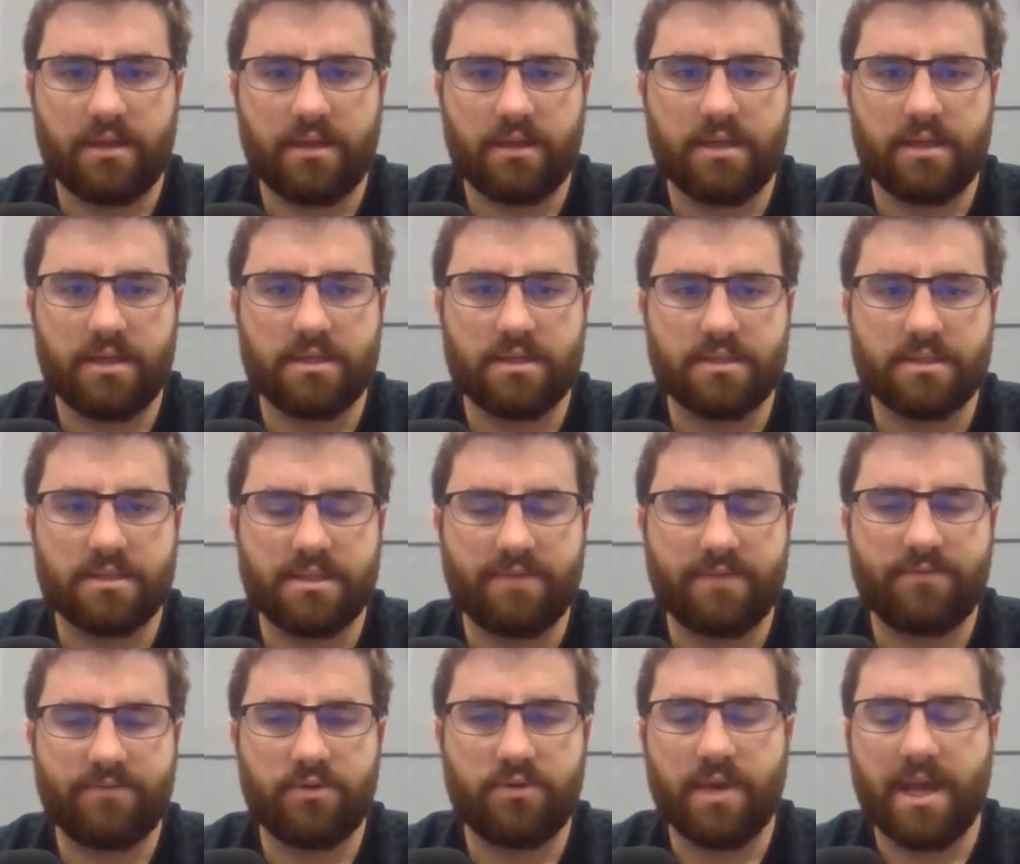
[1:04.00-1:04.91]
is
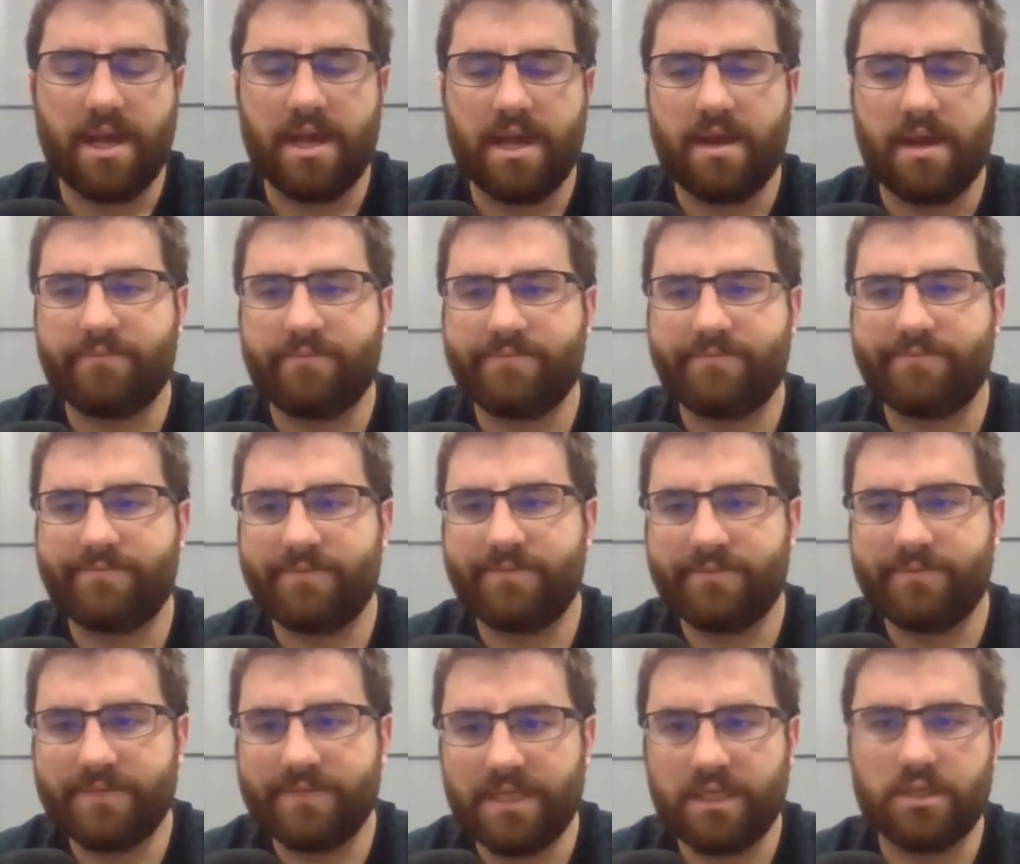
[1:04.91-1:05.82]
if you have
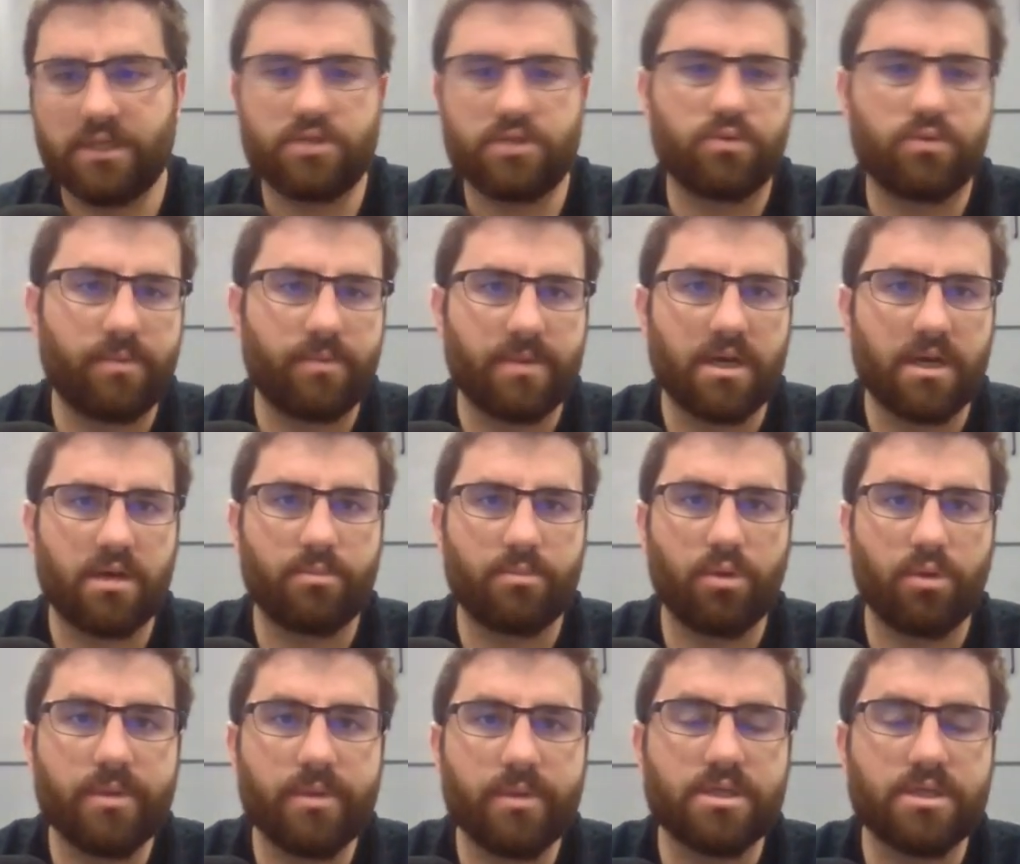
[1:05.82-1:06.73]
15 to 20 minute
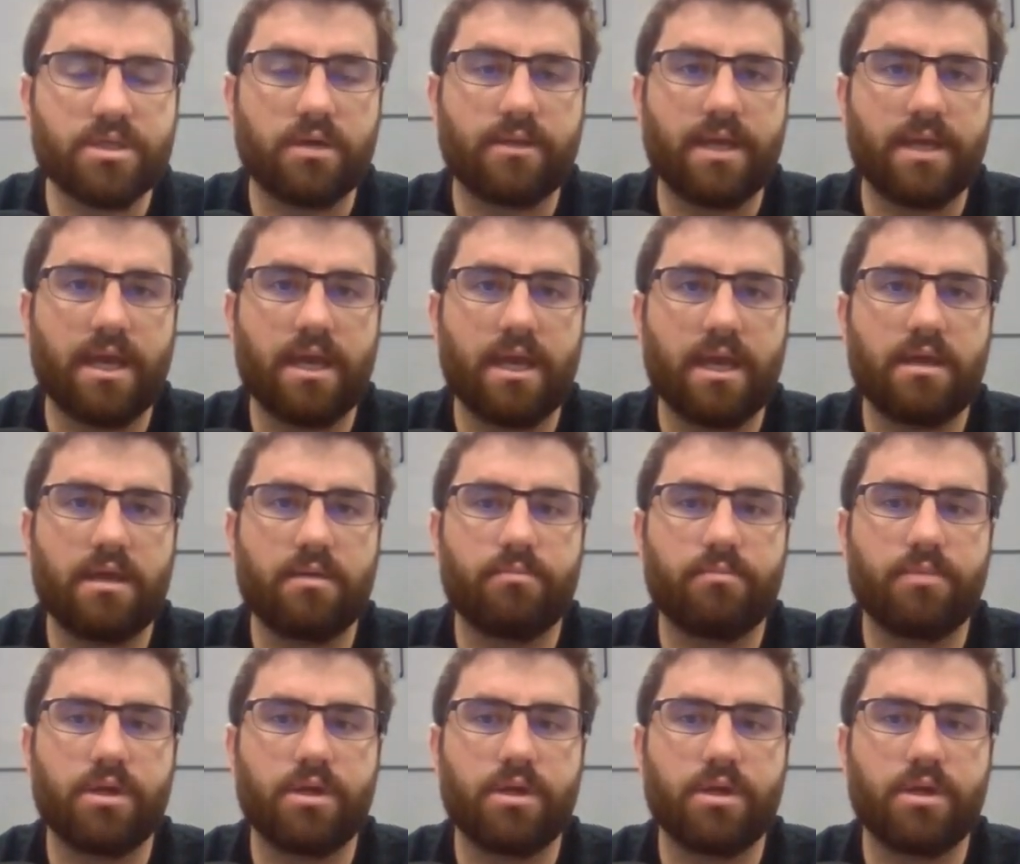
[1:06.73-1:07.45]
appointments all day,